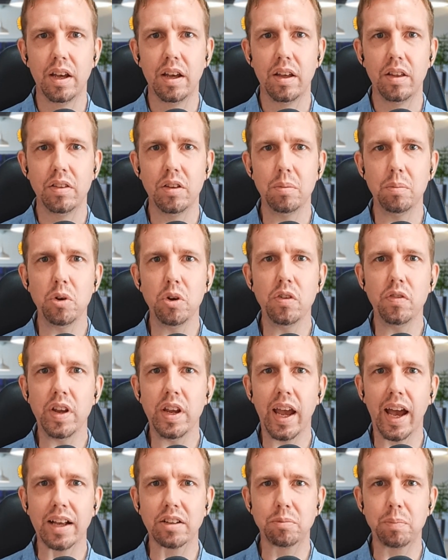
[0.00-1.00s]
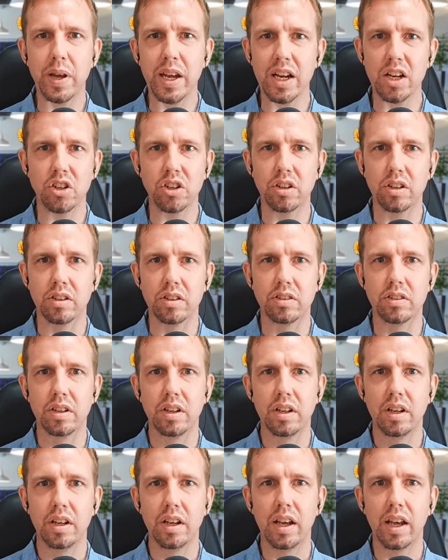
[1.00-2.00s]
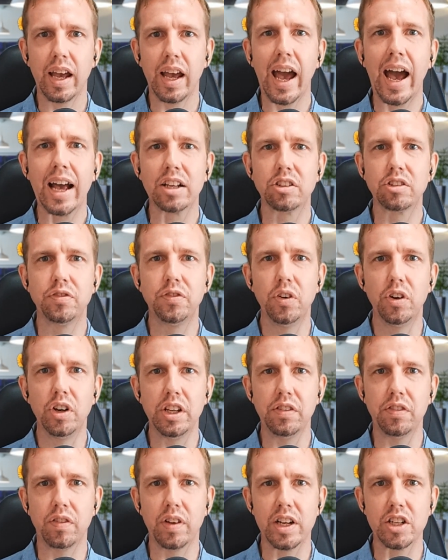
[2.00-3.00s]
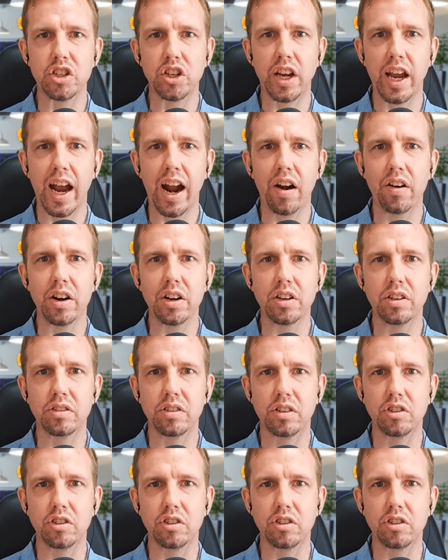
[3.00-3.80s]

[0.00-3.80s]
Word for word: The movie has pictures, it has fully fleshed characters and